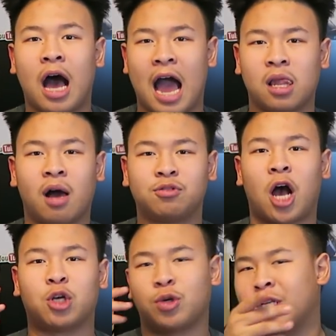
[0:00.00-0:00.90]
I love
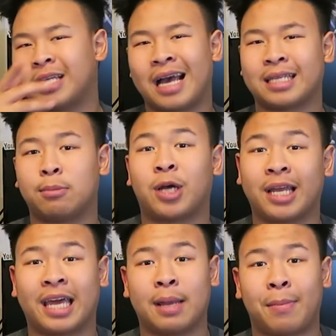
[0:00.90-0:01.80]
Josh Richardson, guys. I'm
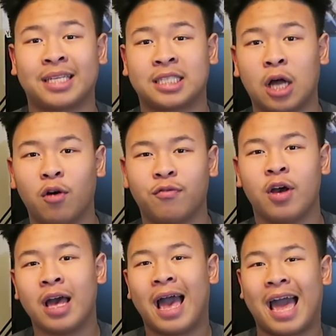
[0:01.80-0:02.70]
trying to get him myself.
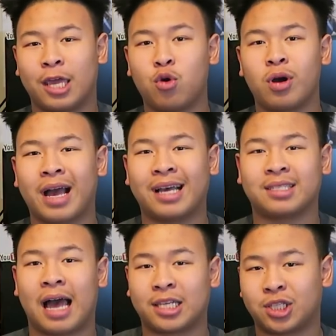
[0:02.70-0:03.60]
And you know what,
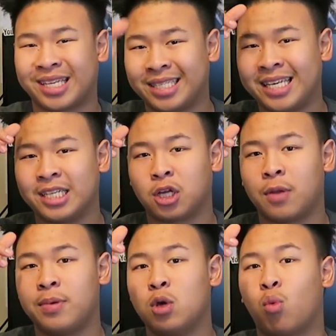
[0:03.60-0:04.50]
guys? I suggest he is going
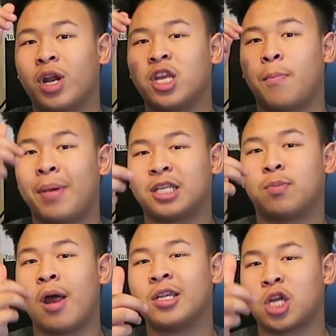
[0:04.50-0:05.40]
to be one of your
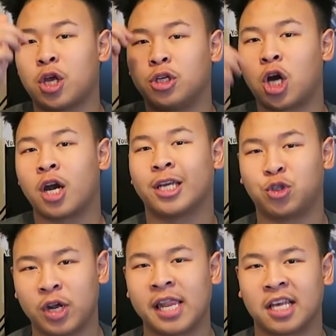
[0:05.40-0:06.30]
best players in your target
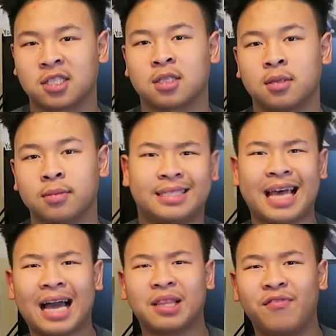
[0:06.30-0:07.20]
trade list. And
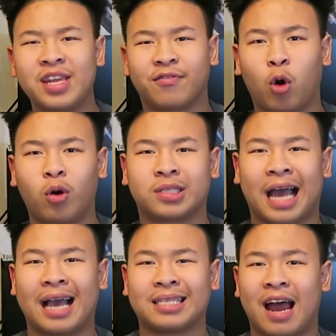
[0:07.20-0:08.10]
Zach LaVine, of course,
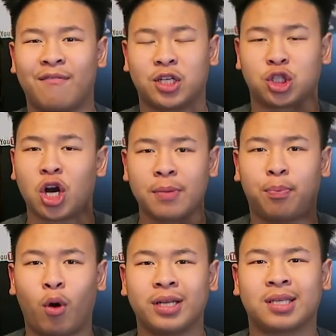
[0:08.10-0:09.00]
guys, averaged 30
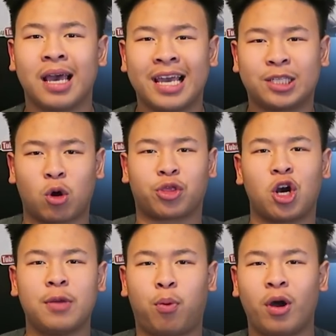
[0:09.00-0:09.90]
points. He scored
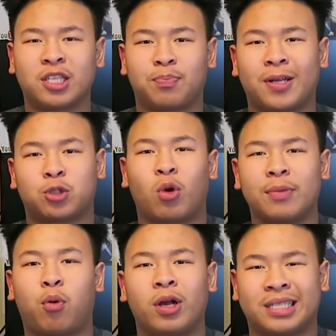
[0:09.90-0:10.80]
30 points plus
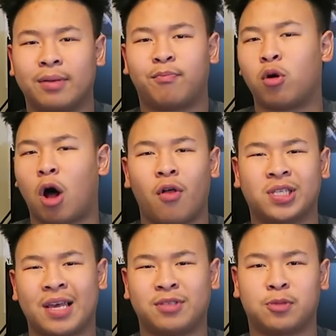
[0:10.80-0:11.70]
20 points in both all
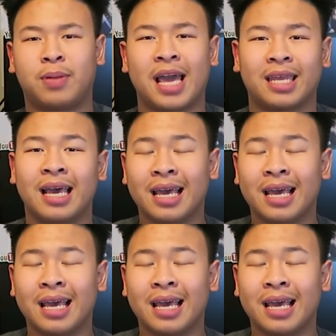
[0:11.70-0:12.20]
his games he's played.